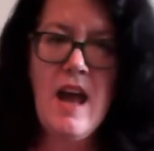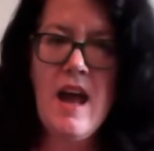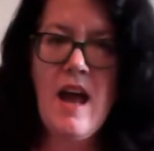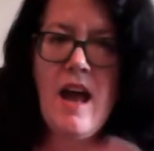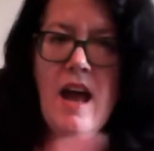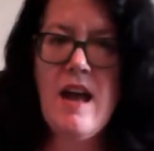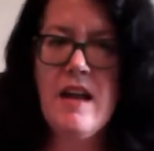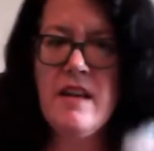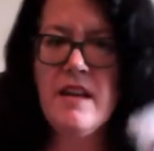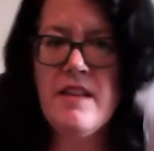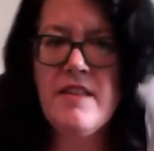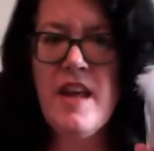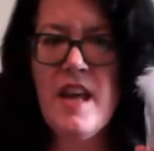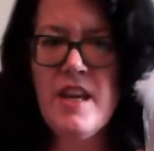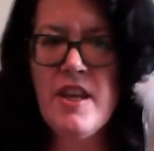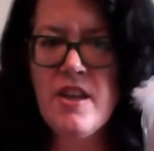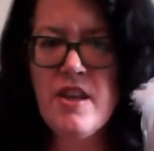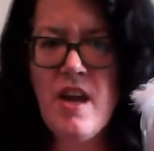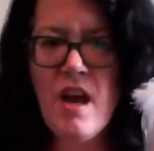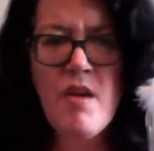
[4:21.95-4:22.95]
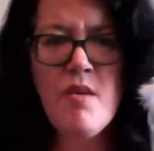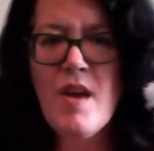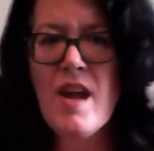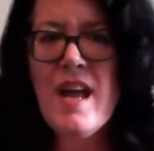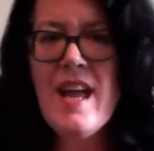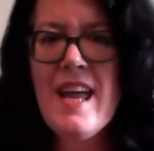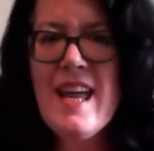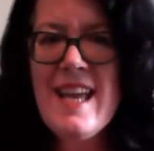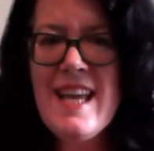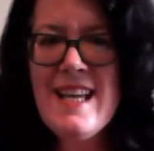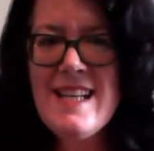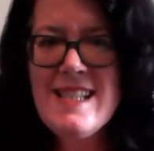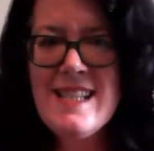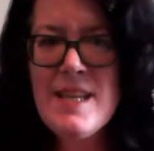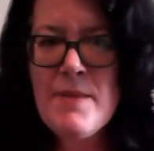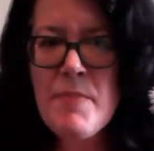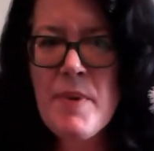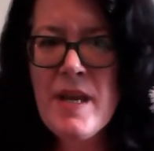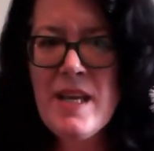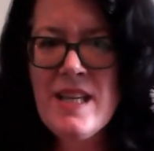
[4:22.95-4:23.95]
And there you go,
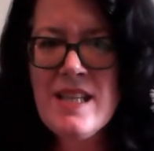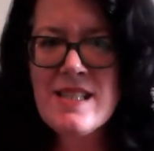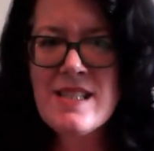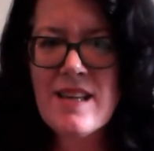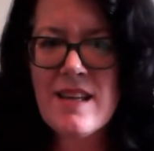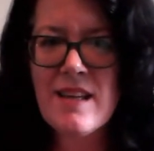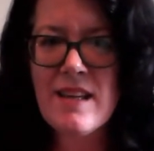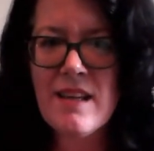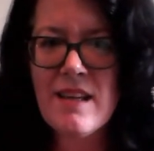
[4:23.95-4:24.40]
easy peasy.